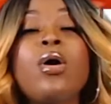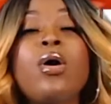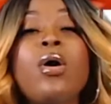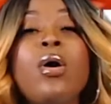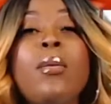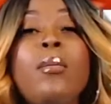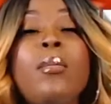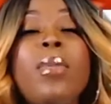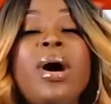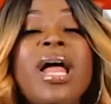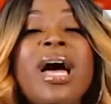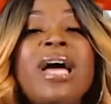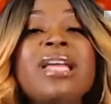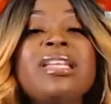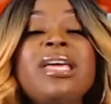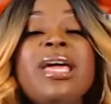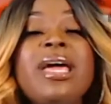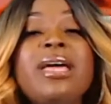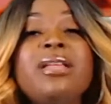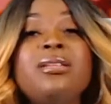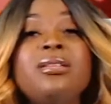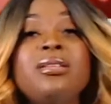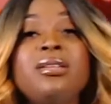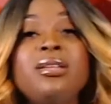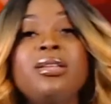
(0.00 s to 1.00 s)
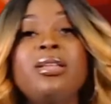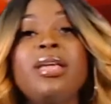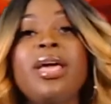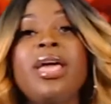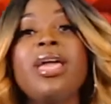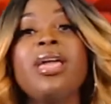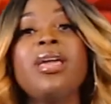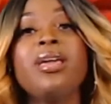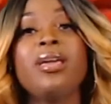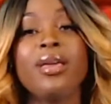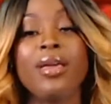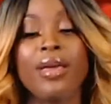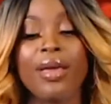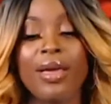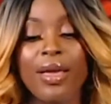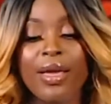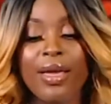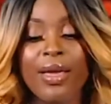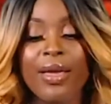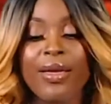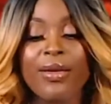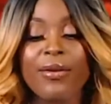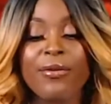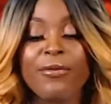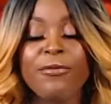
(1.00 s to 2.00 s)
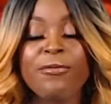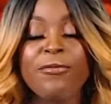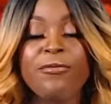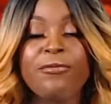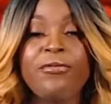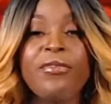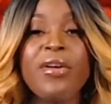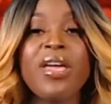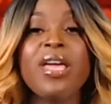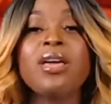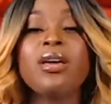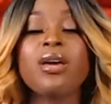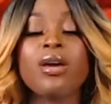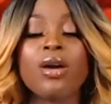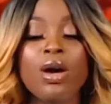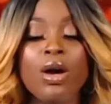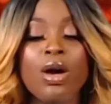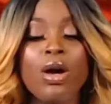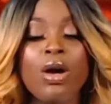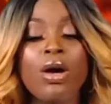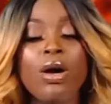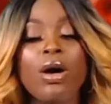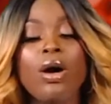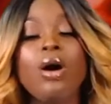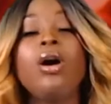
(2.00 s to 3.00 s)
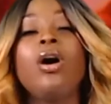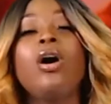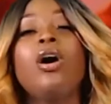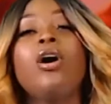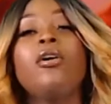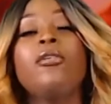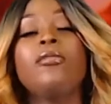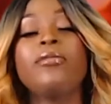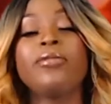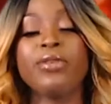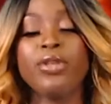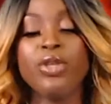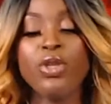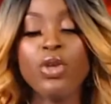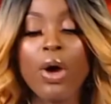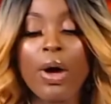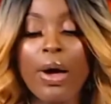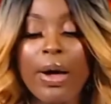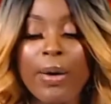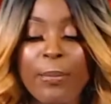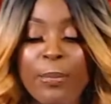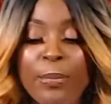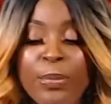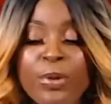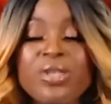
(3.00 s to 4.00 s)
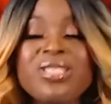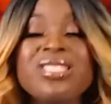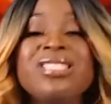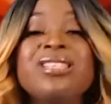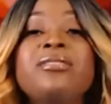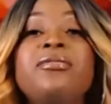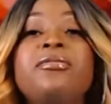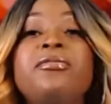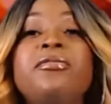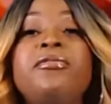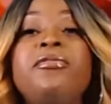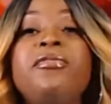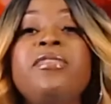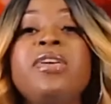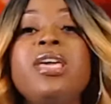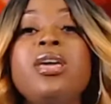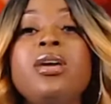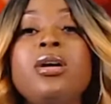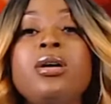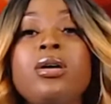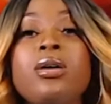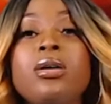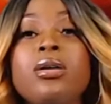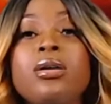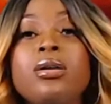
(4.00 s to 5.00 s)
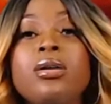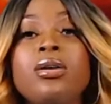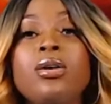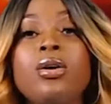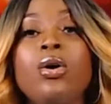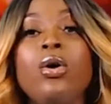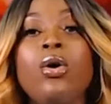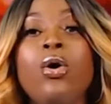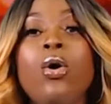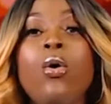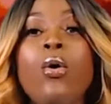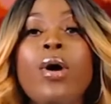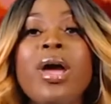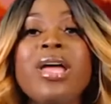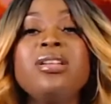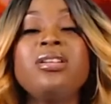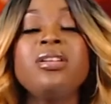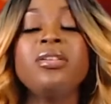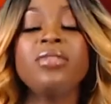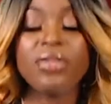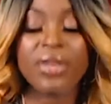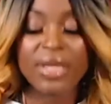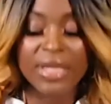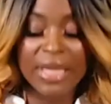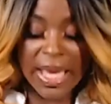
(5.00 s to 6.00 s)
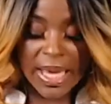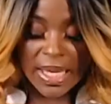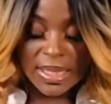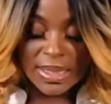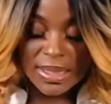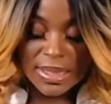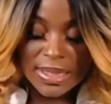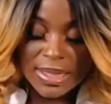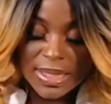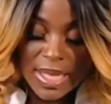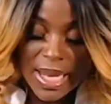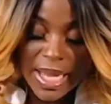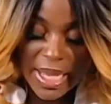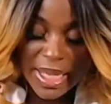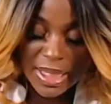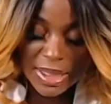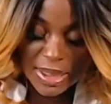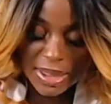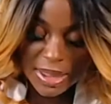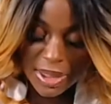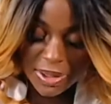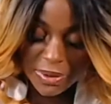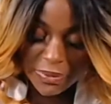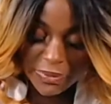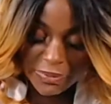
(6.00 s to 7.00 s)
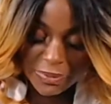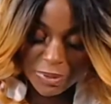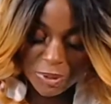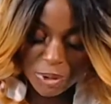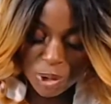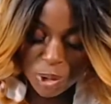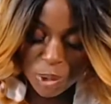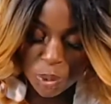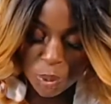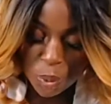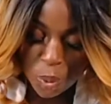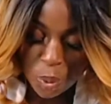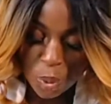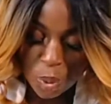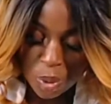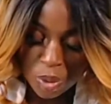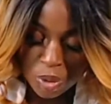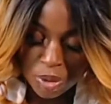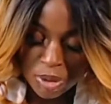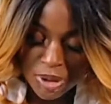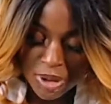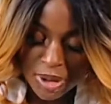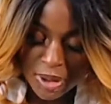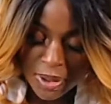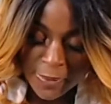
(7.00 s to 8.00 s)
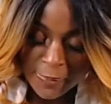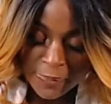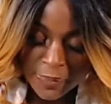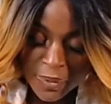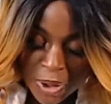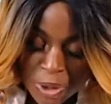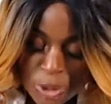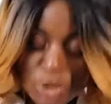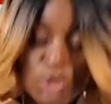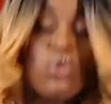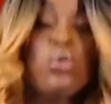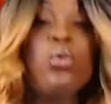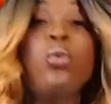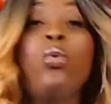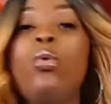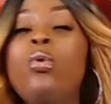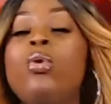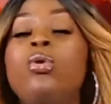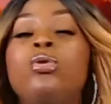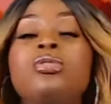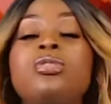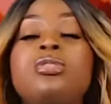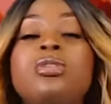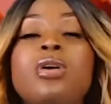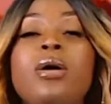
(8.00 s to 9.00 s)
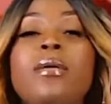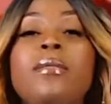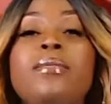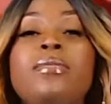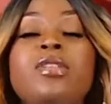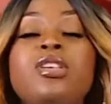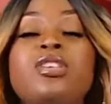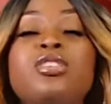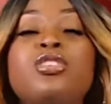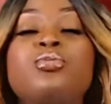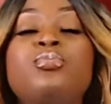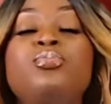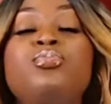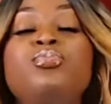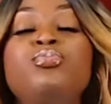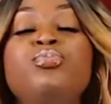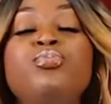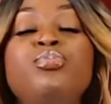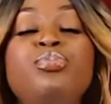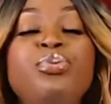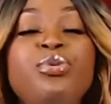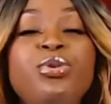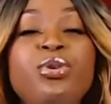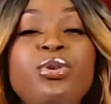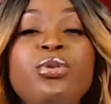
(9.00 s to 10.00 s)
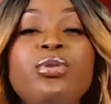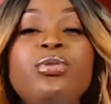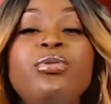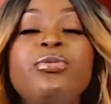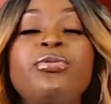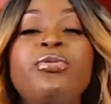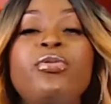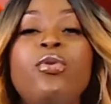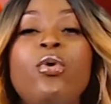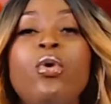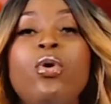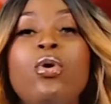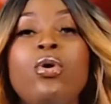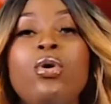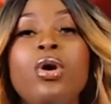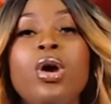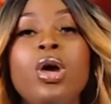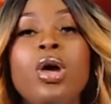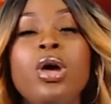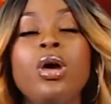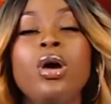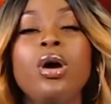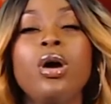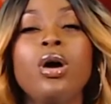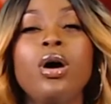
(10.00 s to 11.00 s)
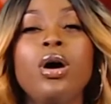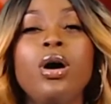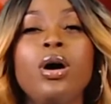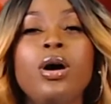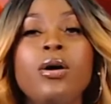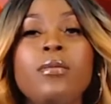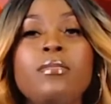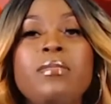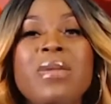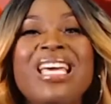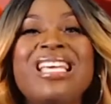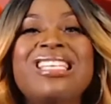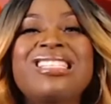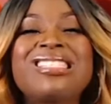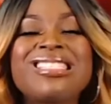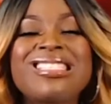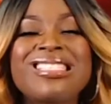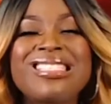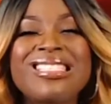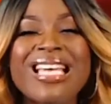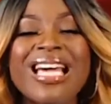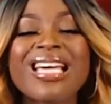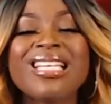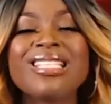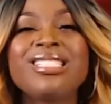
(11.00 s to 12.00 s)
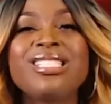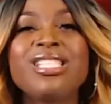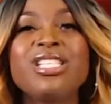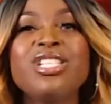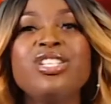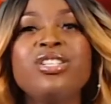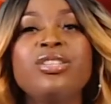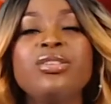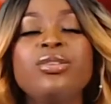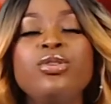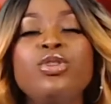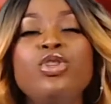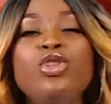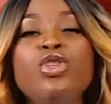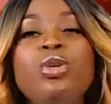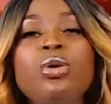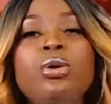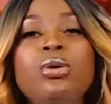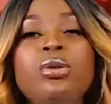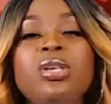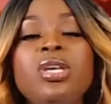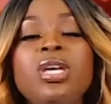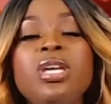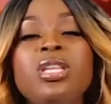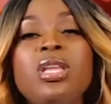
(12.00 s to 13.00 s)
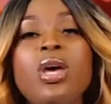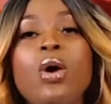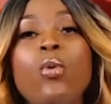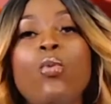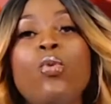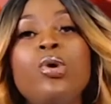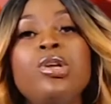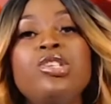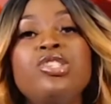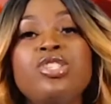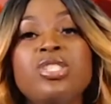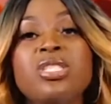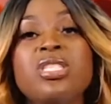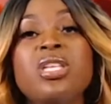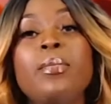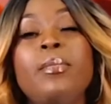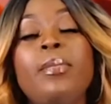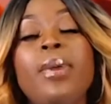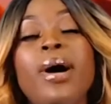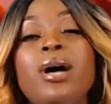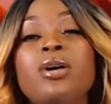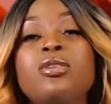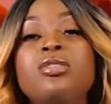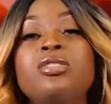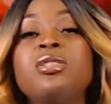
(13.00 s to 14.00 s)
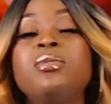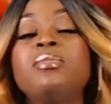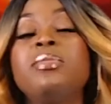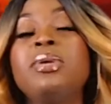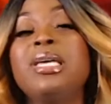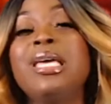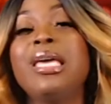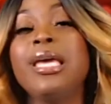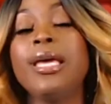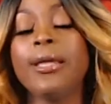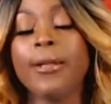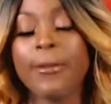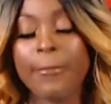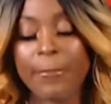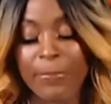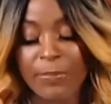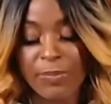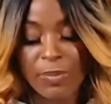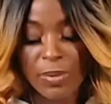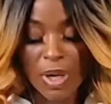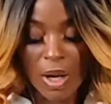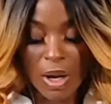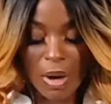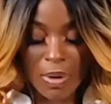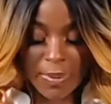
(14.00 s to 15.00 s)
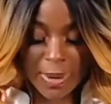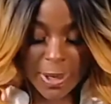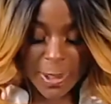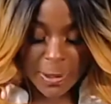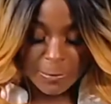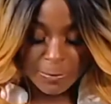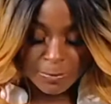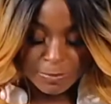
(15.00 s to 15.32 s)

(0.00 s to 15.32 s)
But at the end of the day, think of not putting fear or anything that is negative and towards this beautiful, exciting new year that we're just about to begin. All right.